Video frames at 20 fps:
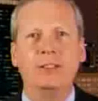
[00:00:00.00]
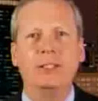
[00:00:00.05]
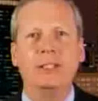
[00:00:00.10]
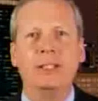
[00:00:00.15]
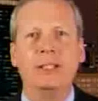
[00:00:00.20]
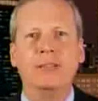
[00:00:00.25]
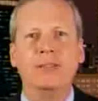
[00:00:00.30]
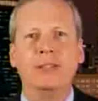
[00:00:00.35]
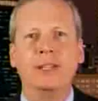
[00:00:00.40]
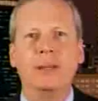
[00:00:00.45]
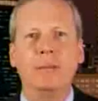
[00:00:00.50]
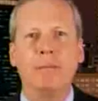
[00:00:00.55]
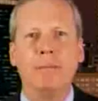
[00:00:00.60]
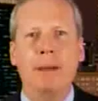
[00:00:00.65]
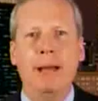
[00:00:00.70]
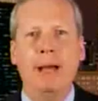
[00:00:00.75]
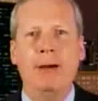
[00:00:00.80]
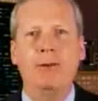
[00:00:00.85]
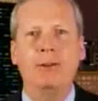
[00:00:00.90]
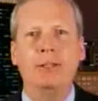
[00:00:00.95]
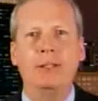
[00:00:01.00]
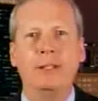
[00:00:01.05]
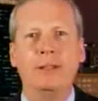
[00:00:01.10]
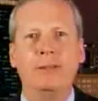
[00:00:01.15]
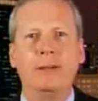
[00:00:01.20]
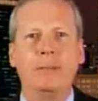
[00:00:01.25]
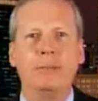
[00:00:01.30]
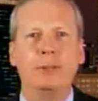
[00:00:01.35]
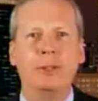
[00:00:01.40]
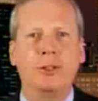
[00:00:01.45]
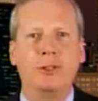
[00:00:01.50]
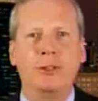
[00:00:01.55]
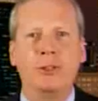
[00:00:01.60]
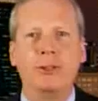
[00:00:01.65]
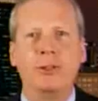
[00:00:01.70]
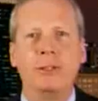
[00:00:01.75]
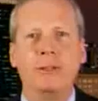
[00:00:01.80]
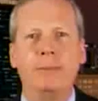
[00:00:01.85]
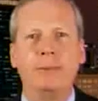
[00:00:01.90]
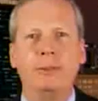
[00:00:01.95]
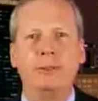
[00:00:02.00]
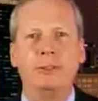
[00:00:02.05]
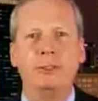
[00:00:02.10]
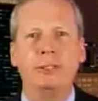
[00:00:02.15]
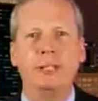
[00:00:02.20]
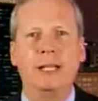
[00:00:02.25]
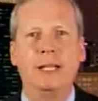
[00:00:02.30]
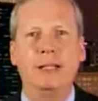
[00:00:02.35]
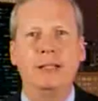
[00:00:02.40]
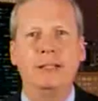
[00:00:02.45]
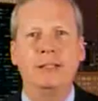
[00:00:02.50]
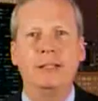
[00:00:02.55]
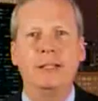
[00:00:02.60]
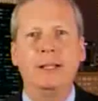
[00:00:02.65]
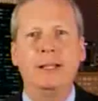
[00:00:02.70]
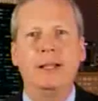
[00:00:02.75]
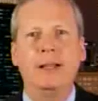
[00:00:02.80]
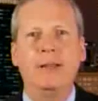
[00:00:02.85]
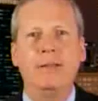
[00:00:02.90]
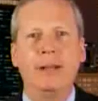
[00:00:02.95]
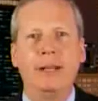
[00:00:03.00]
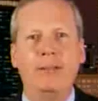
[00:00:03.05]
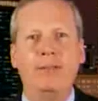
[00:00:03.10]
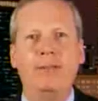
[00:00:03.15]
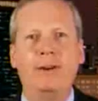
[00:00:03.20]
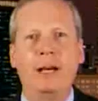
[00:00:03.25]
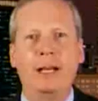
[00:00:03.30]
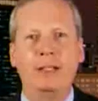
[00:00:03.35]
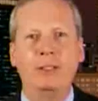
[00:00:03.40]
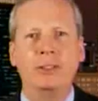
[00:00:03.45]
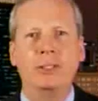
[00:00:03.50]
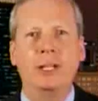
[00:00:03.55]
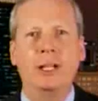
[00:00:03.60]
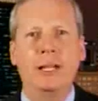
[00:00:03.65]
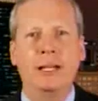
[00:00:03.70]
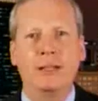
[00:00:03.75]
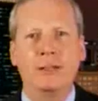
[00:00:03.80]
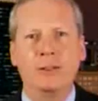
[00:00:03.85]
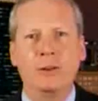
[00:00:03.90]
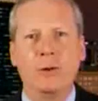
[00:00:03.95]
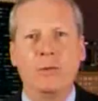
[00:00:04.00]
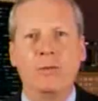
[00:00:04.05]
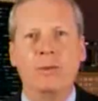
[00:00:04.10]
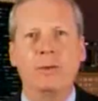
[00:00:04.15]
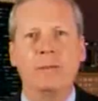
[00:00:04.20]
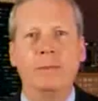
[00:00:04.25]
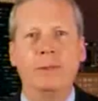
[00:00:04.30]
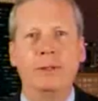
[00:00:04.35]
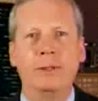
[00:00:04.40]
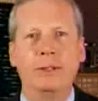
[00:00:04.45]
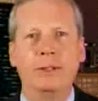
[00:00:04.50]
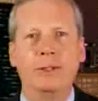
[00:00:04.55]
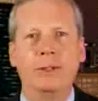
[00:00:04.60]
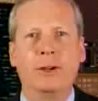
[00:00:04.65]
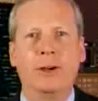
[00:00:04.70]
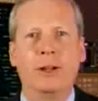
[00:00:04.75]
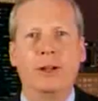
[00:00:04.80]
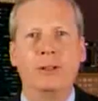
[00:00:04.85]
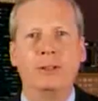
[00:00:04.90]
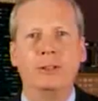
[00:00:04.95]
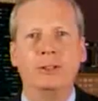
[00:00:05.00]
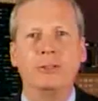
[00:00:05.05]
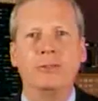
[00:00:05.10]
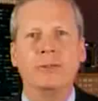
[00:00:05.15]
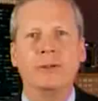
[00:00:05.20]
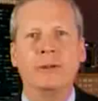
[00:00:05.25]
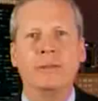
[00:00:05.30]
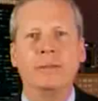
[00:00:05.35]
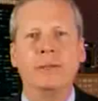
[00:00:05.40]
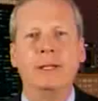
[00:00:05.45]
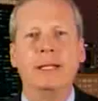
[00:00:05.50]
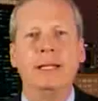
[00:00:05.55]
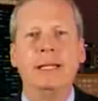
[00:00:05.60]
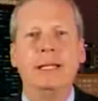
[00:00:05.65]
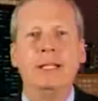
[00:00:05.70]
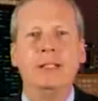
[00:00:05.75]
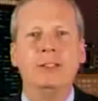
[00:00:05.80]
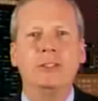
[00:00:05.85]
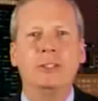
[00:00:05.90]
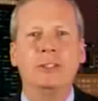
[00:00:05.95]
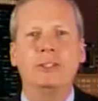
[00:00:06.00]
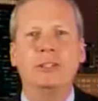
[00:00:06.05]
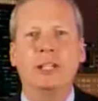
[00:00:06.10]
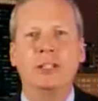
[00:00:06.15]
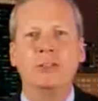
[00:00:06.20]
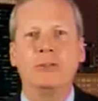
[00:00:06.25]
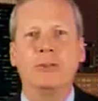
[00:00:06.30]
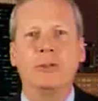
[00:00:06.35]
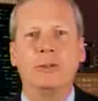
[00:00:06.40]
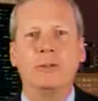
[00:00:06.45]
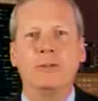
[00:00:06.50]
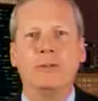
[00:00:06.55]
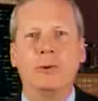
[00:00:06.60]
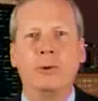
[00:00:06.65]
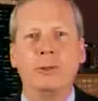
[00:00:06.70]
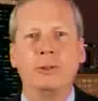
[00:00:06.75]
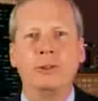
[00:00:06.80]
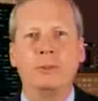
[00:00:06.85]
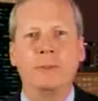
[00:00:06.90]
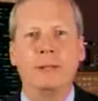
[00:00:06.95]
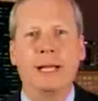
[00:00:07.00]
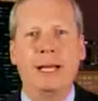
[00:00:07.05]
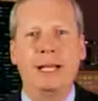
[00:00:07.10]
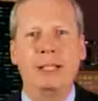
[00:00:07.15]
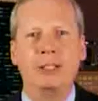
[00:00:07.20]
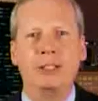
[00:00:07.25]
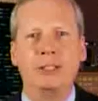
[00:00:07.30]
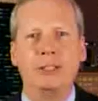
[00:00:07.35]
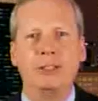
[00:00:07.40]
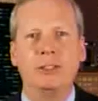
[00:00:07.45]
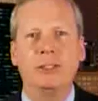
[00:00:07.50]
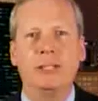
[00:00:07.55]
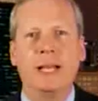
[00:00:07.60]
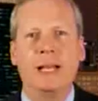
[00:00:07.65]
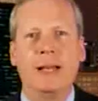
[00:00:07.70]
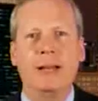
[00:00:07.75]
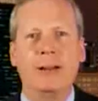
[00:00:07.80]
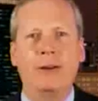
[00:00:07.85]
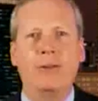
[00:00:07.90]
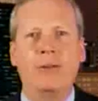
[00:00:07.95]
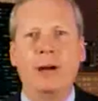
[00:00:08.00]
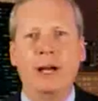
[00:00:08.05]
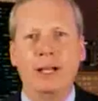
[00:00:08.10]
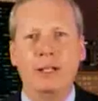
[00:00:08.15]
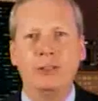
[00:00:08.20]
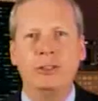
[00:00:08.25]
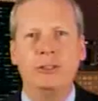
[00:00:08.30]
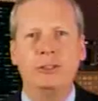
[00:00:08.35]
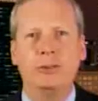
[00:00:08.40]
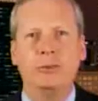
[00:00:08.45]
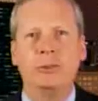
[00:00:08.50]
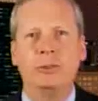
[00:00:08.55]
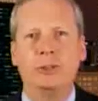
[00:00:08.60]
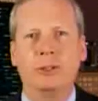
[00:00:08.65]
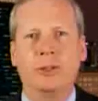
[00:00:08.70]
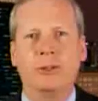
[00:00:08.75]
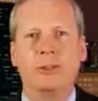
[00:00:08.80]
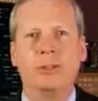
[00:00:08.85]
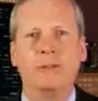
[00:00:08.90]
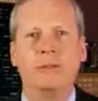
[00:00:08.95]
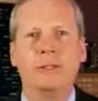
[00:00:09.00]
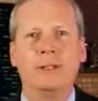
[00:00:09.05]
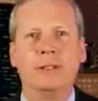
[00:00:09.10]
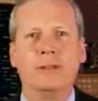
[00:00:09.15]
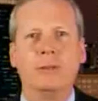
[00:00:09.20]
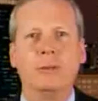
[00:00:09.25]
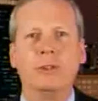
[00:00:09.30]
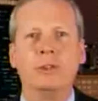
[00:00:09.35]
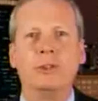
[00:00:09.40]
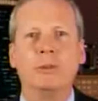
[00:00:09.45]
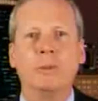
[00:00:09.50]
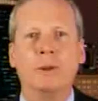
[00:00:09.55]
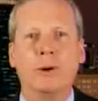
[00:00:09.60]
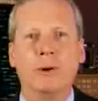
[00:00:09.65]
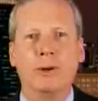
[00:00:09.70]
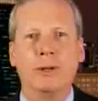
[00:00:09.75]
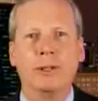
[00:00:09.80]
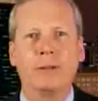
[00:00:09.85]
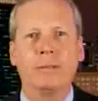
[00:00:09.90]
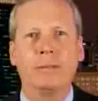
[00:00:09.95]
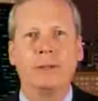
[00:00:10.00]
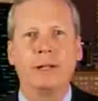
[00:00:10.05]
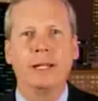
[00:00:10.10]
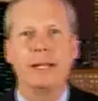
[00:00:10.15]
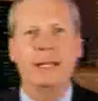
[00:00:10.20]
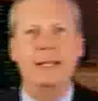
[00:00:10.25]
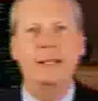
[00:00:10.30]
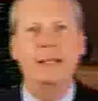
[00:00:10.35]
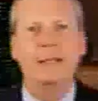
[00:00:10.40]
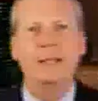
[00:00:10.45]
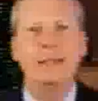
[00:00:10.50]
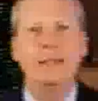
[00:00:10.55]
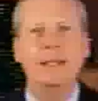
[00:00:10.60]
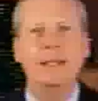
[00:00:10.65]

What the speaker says: significant bounty of up to 30% of any fines collected over $1 million from successful enforcement actions that arise as a result of a whistleblower complaint.